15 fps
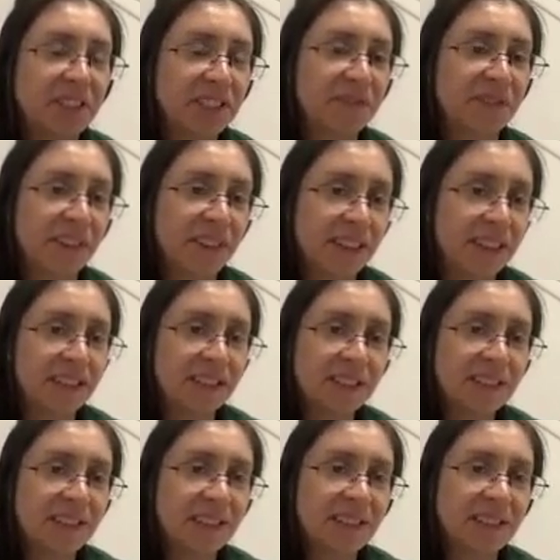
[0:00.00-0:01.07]
just for
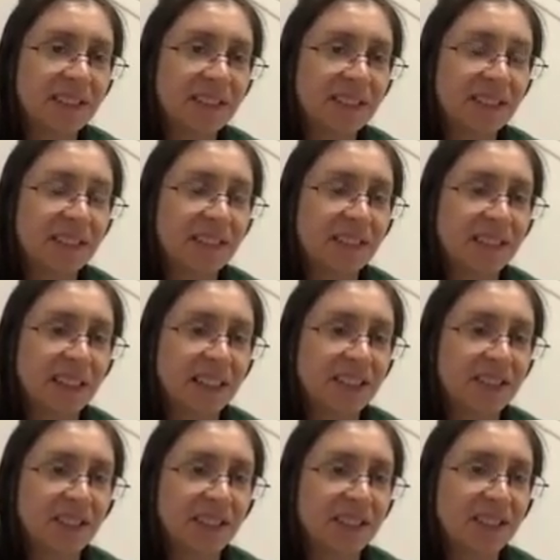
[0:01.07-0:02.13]
this? Like,